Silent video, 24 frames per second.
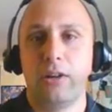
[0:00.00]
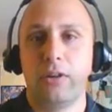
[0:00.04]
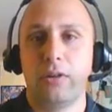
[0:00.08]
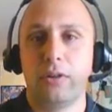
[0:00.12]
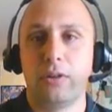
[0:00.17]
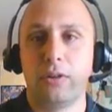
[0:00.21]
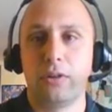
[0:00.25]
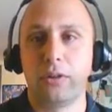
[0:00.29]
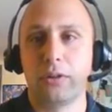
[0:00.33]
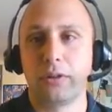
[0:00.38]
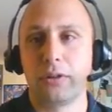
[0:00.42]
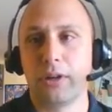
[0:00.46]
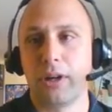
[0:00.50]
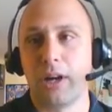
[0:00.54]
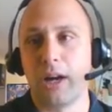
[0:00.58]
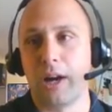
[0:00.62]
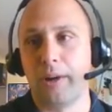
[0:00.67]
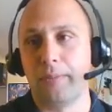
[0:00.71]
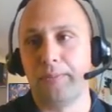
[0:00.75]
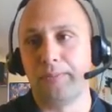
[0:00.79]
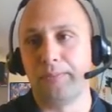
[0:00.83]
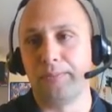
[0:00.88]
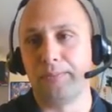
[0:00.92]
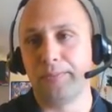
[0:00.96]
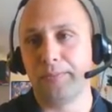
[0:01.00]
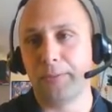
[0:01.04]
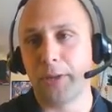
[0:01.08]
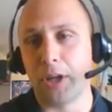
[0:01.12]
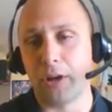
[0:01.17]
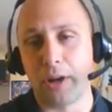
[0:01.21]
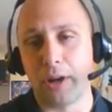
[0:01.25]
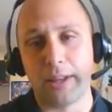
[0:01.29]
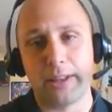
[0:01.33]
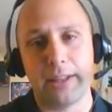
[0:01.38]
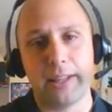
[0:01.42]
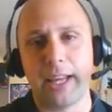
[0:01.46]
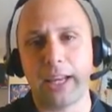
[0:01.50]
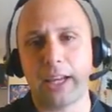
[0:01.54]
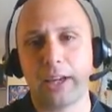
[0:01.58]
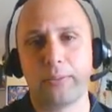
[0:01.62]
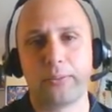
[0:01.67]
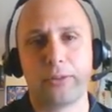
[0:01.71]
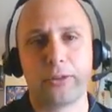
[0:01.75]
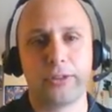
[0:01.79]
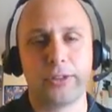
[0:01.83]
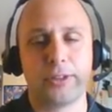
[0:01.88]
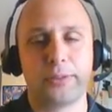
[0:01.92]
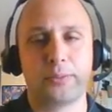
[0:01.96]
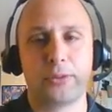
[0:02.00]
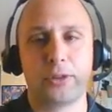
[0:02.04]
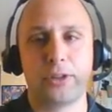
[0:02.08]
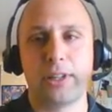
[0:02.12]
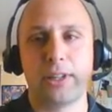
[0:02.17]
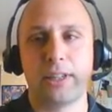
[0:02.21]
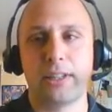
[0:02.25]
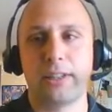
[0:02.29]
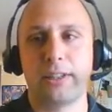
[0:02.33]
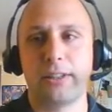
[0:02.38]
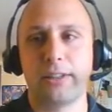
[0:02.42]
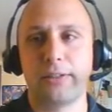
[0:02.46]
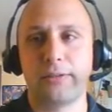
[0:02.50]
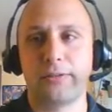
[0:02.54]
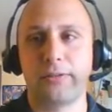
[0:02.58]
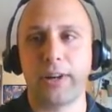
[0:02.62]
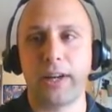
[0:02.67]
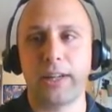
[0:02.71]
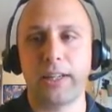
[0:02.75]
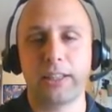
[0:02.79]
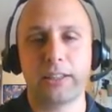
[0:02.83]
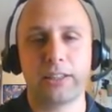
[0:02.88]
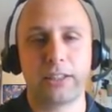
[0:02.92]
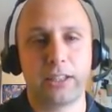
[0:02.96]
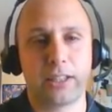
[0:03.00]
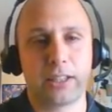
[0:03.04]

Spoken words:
or and then they can present their findings